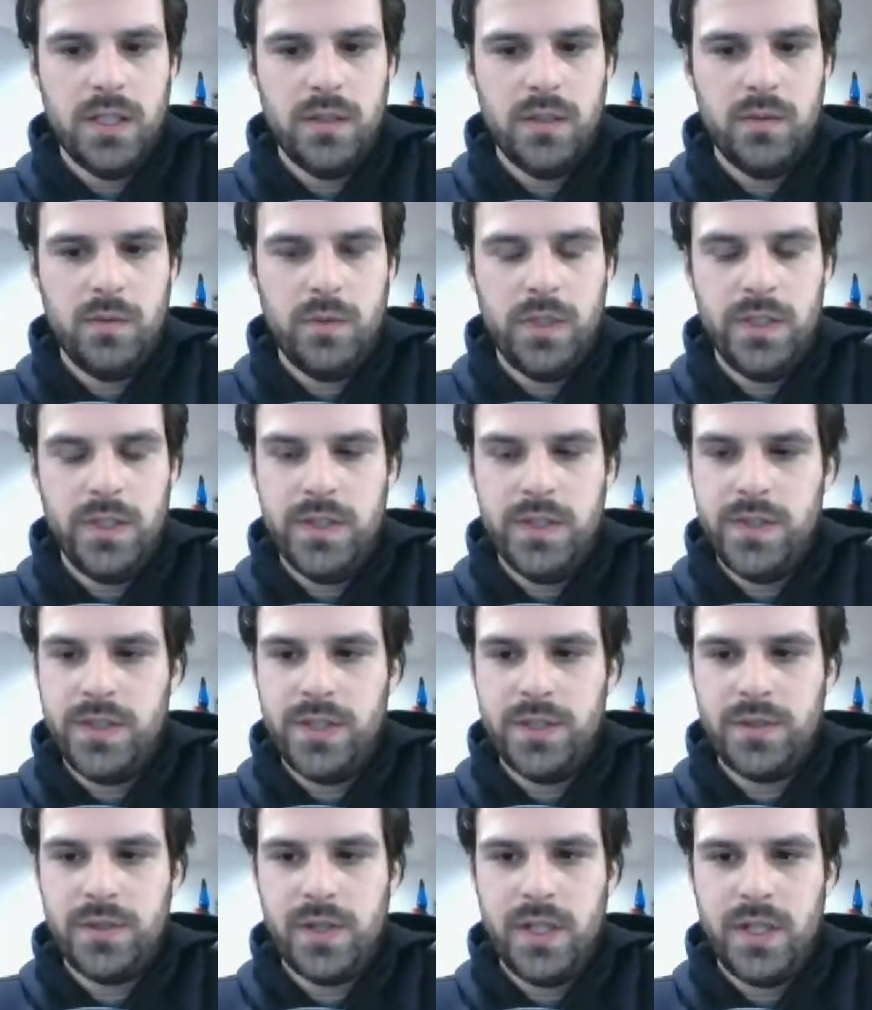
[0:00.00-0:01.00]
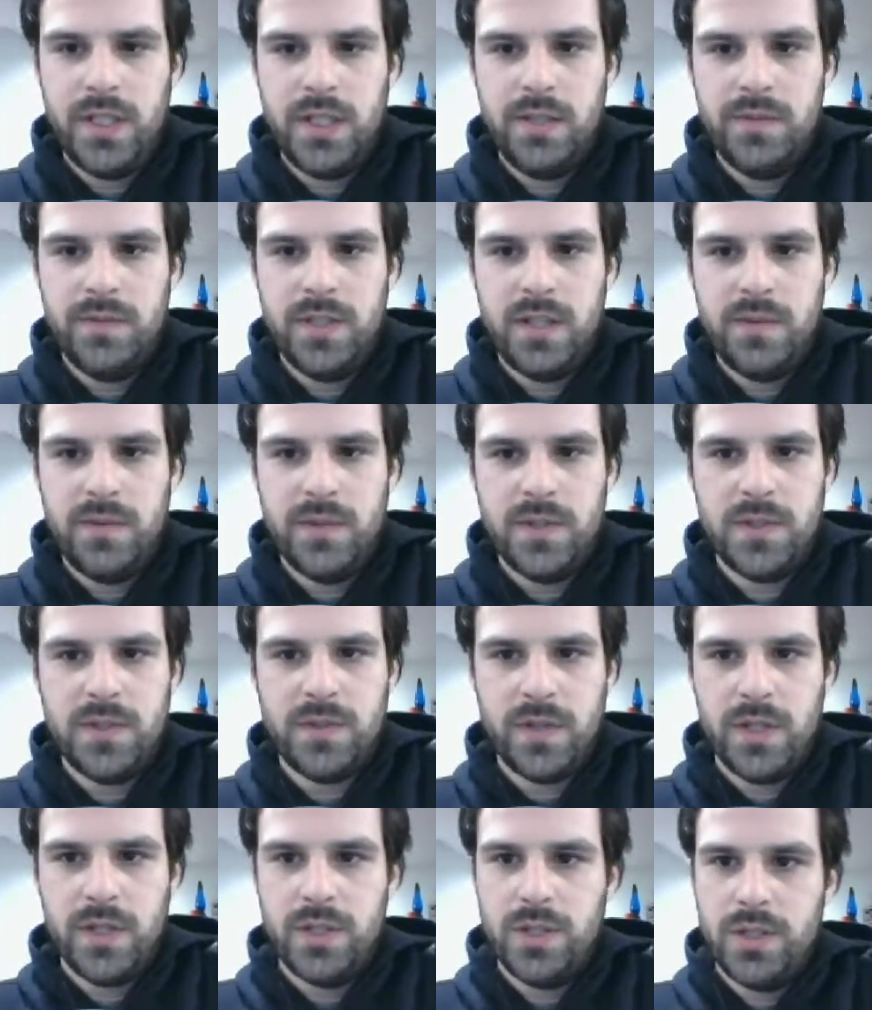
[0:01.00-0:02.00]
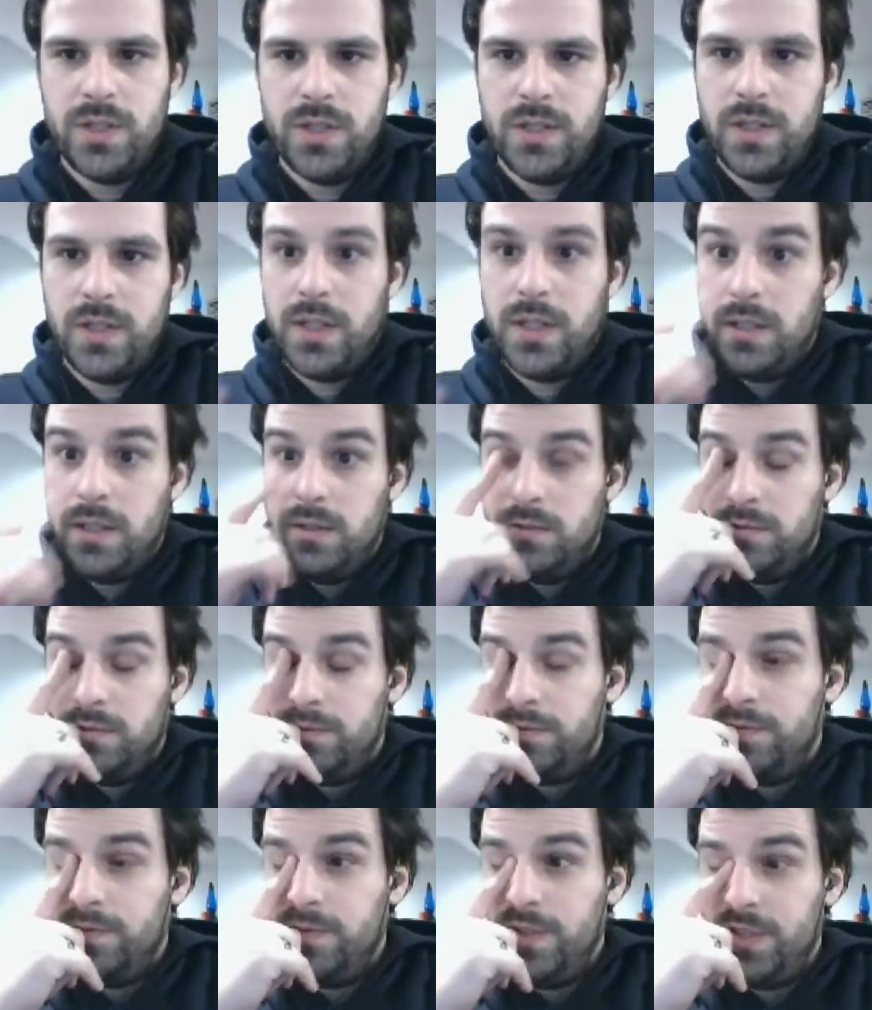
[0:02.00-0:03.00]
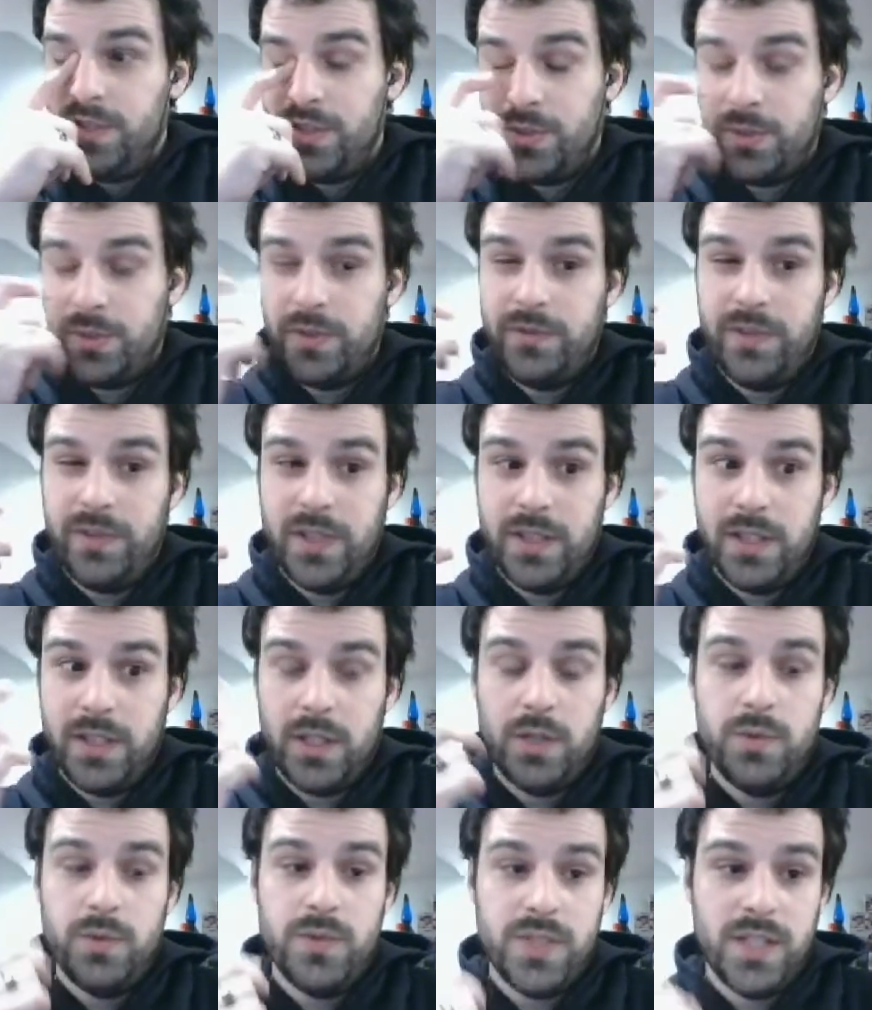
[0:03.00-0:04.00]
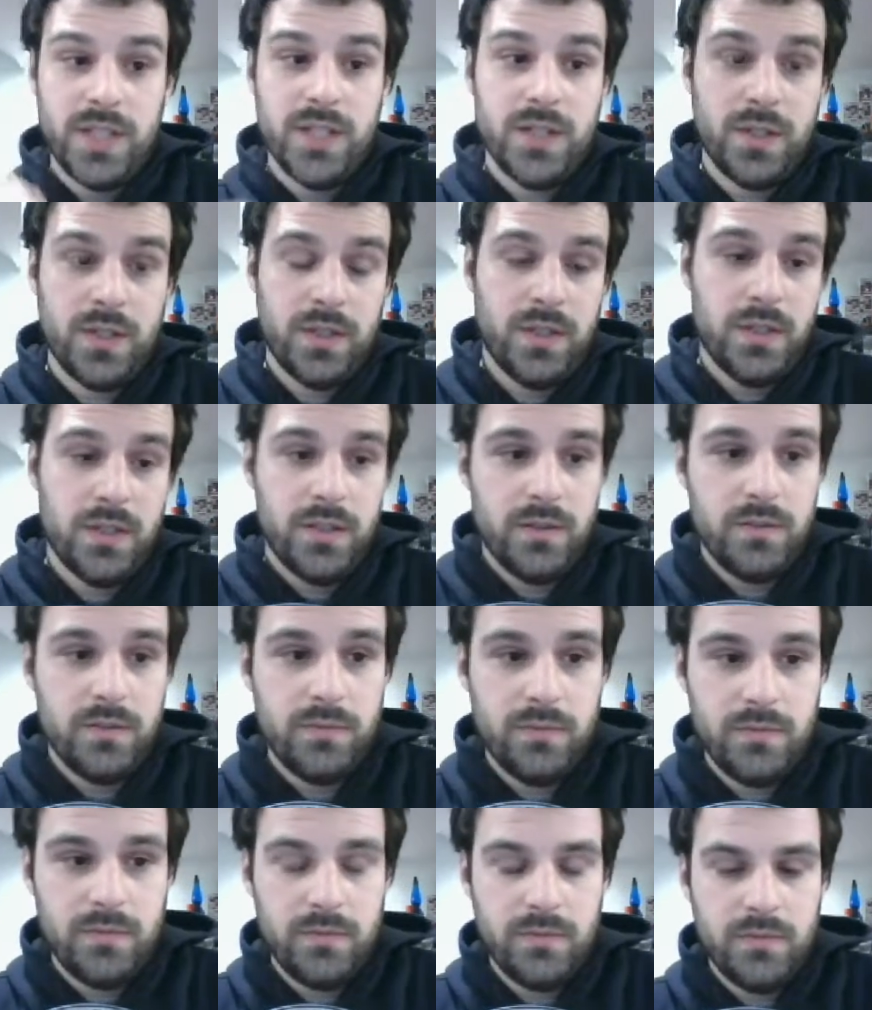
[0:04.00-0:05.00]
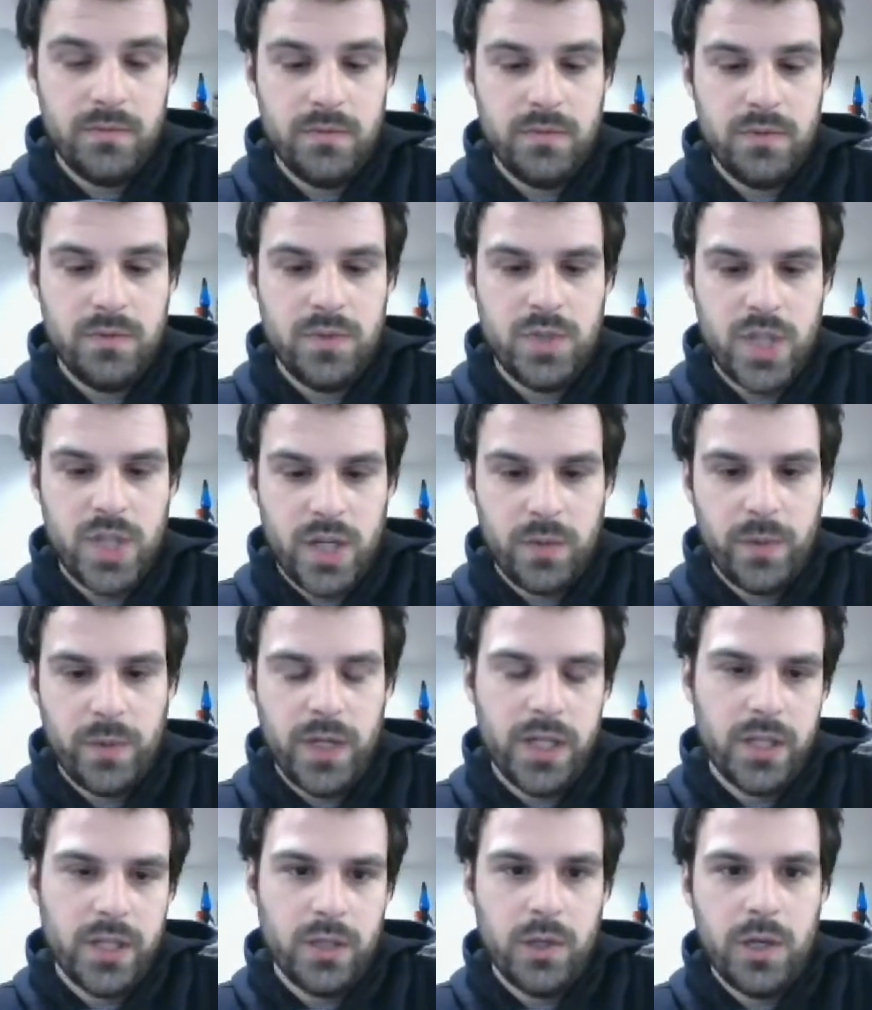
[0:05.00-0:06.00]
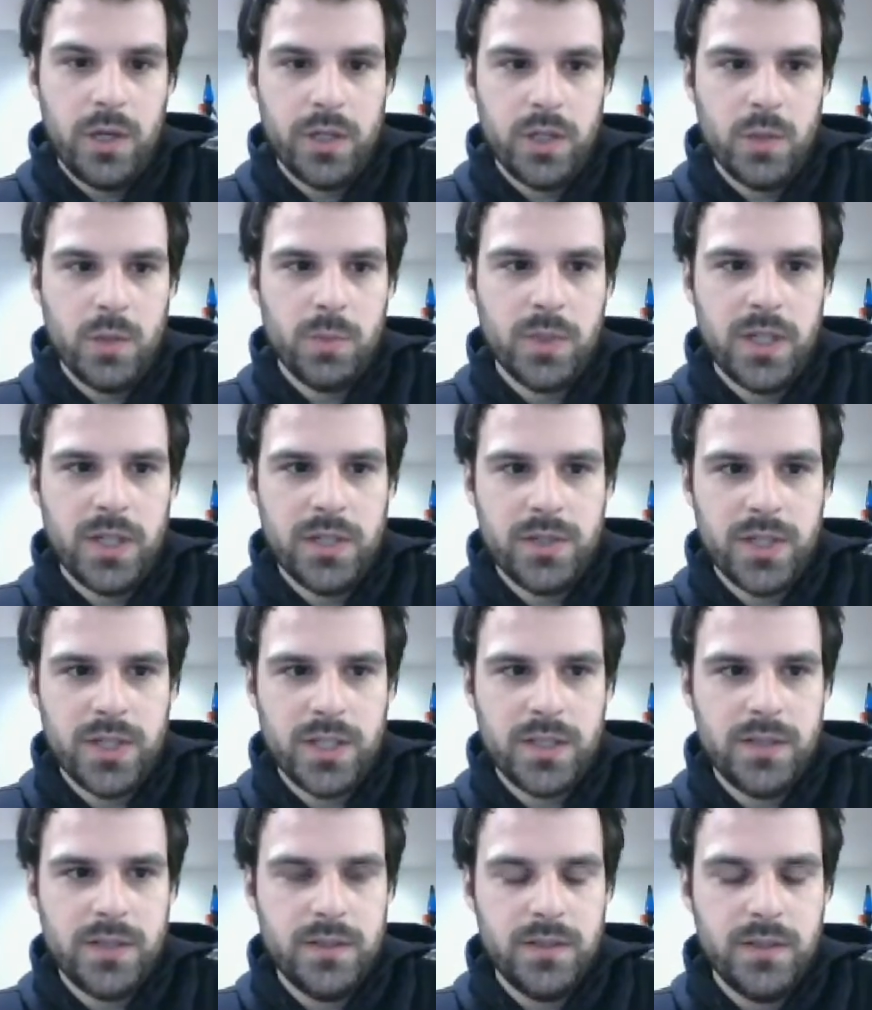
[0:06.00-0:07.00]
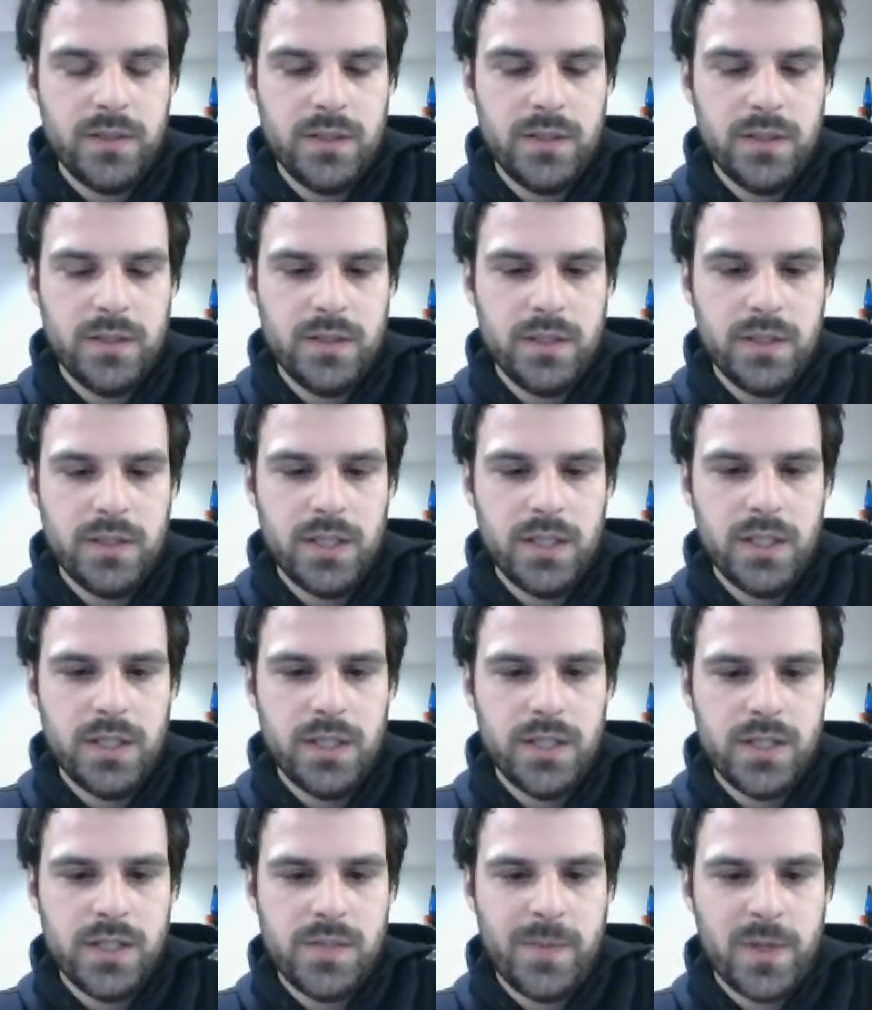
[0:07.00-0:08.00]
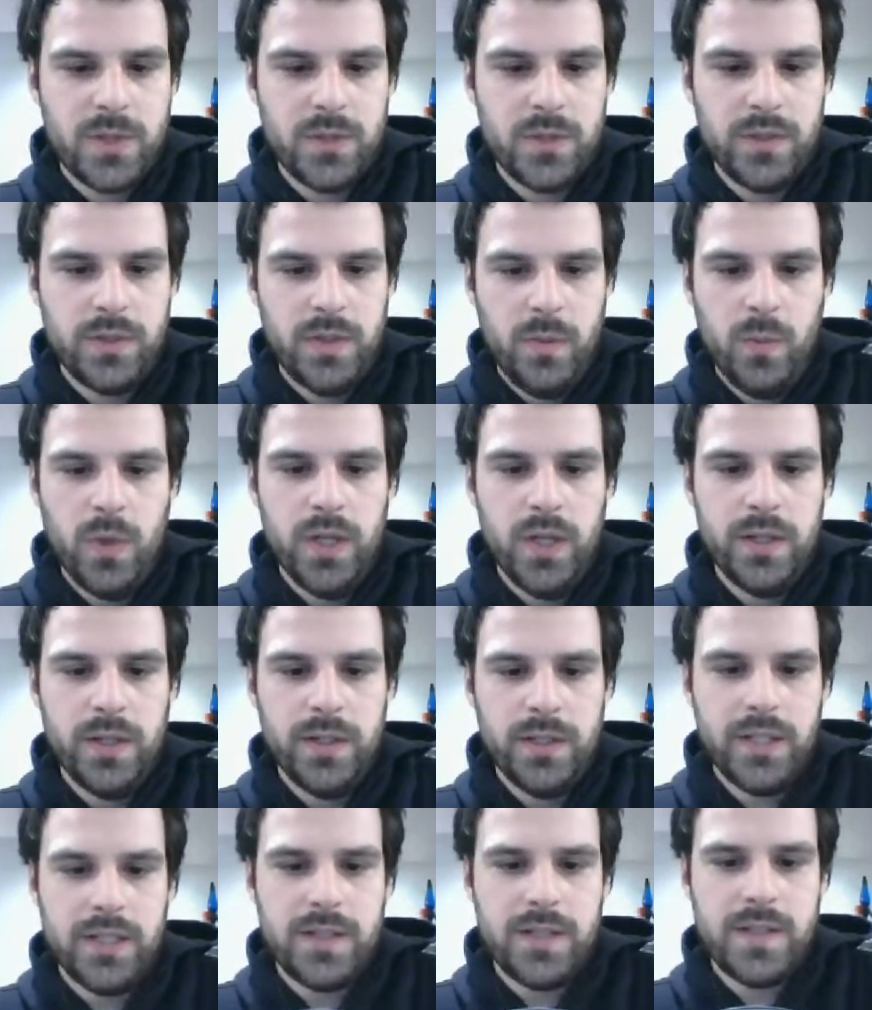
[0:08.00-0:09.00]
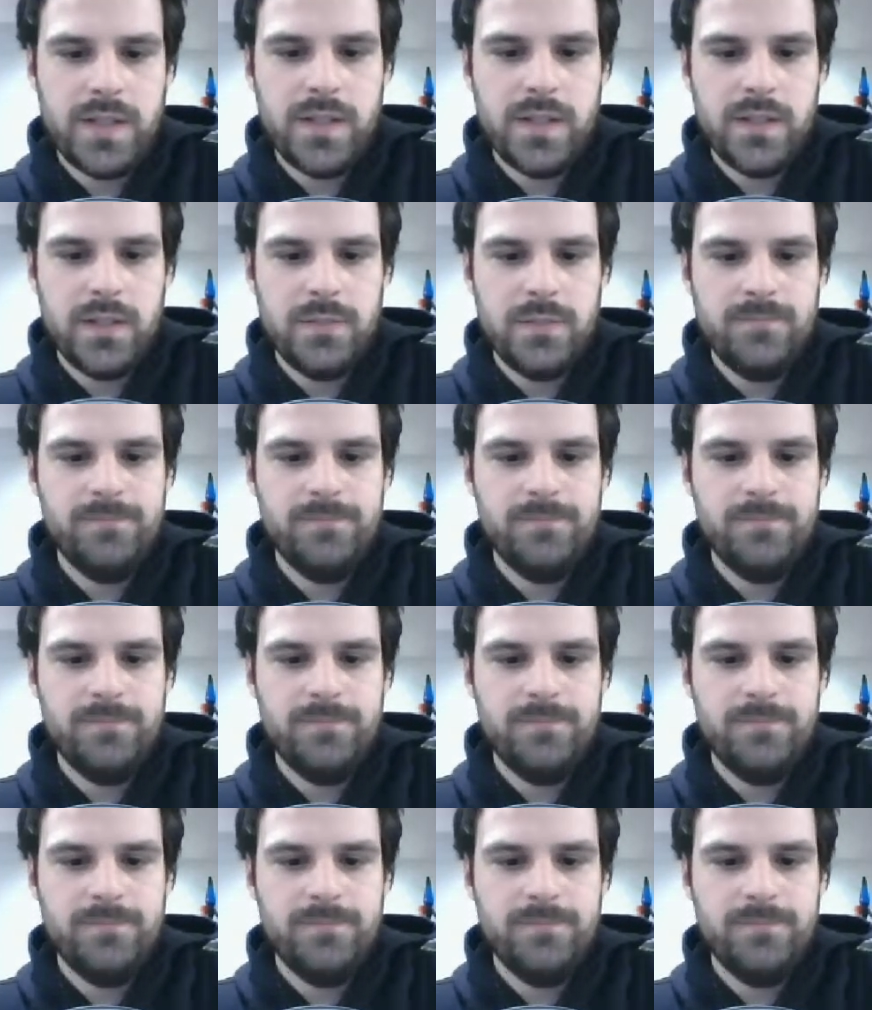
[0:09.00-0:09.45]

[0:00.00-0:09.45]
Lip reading: was to try and give a demonstration of the sort of thing that goes into generating an audio project, especially one that's